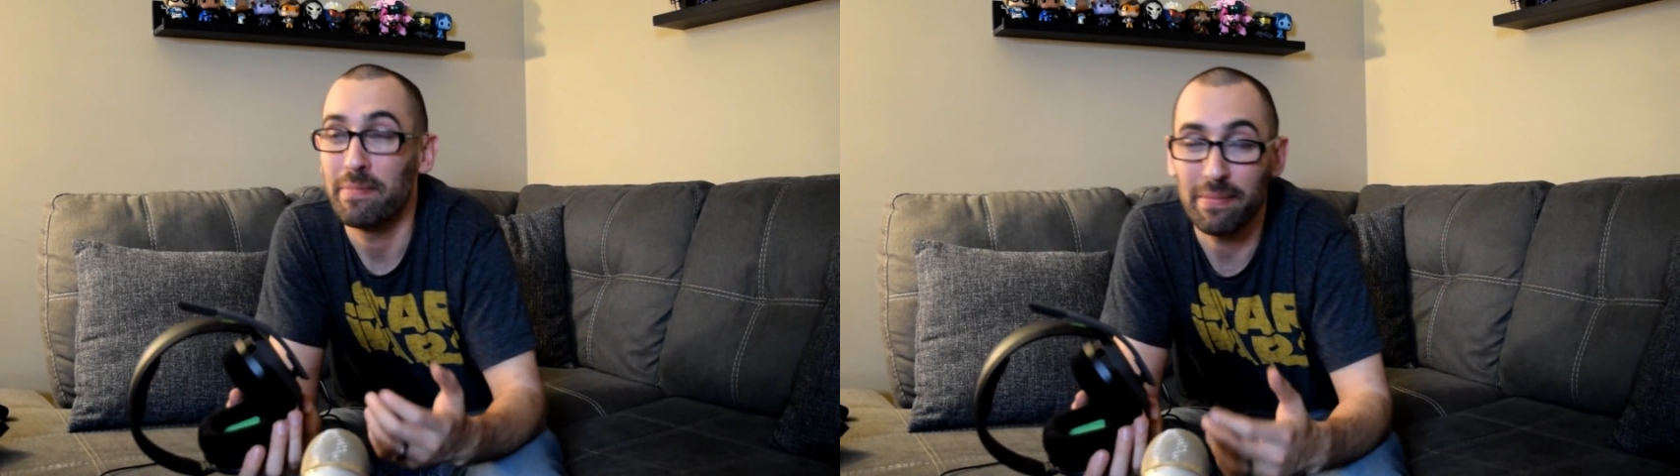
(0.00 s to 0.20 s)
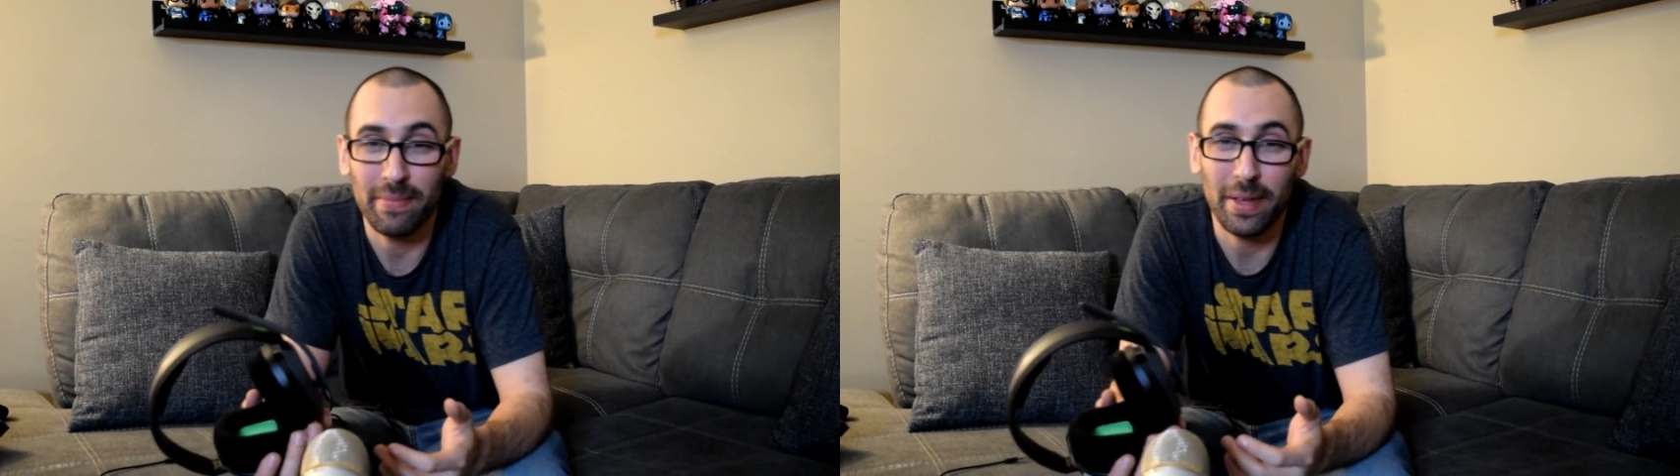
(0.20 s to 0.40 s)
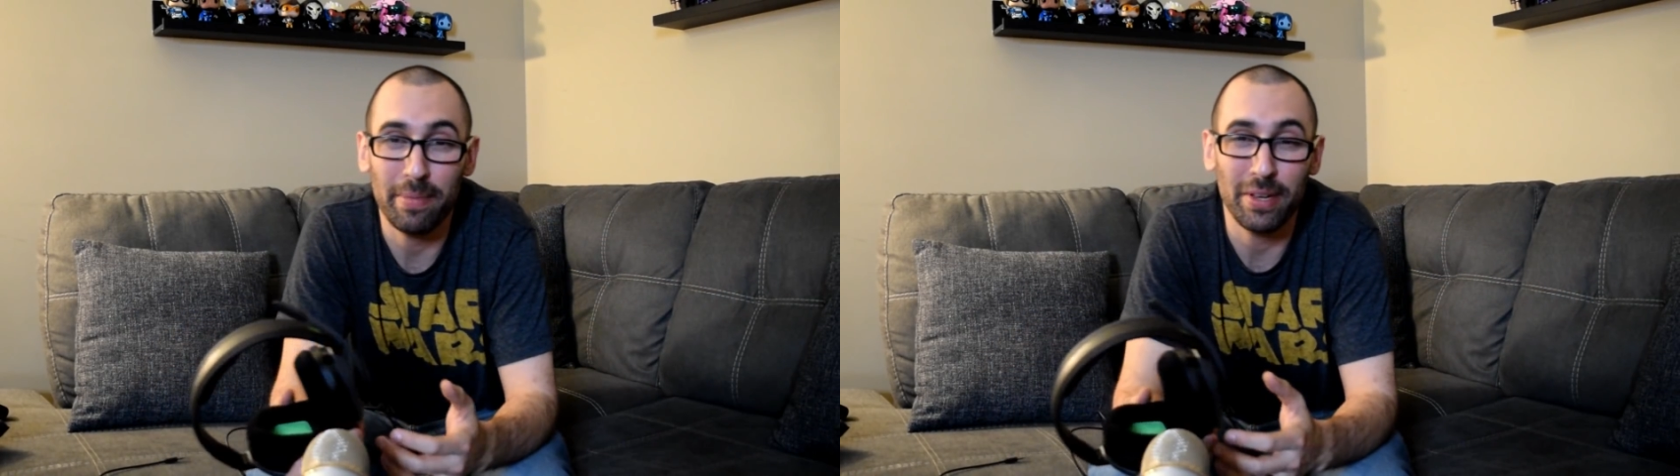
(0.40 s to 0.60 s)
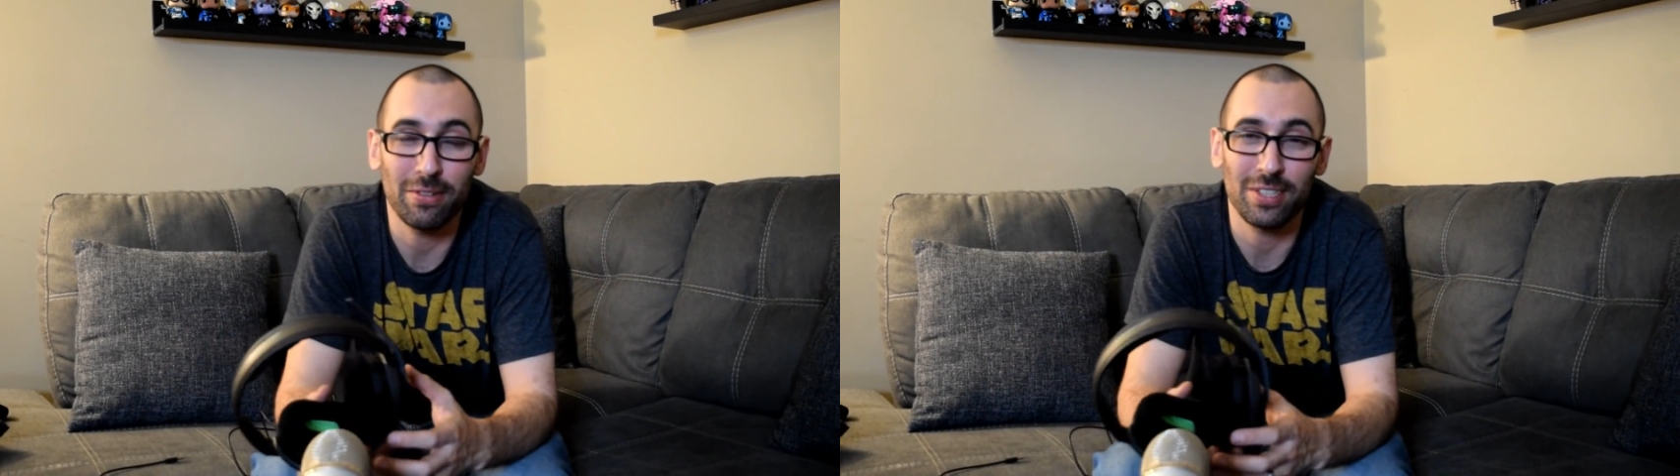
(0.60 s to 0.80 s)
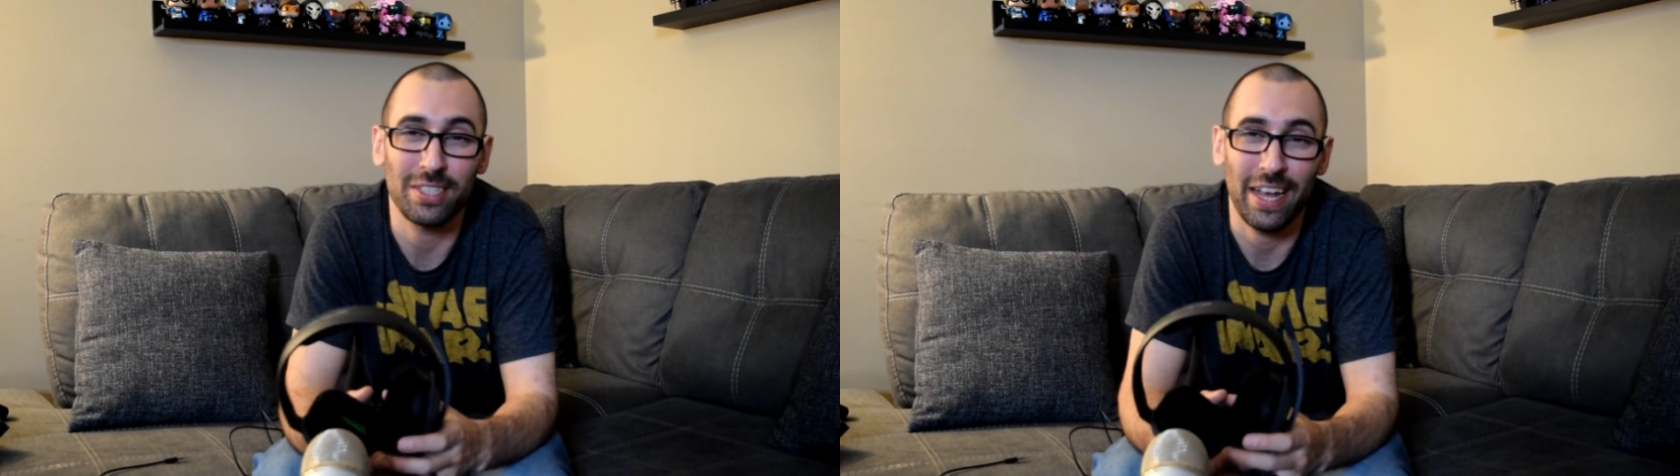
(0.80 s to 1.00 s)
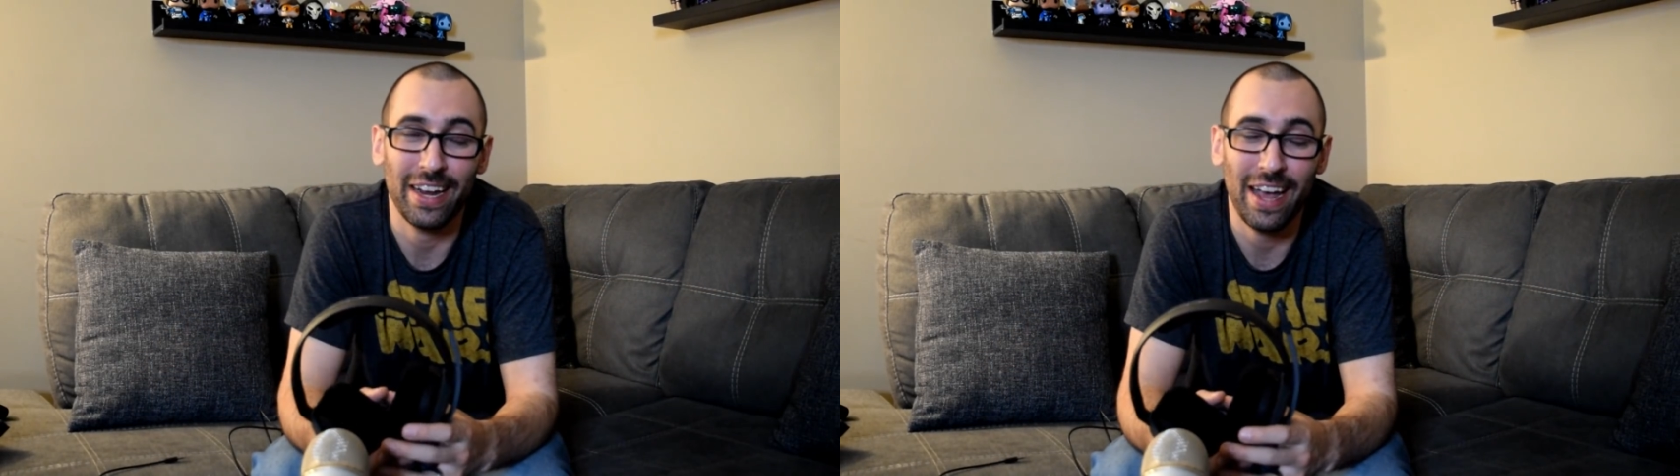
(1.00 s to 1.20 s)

Maybe you just hate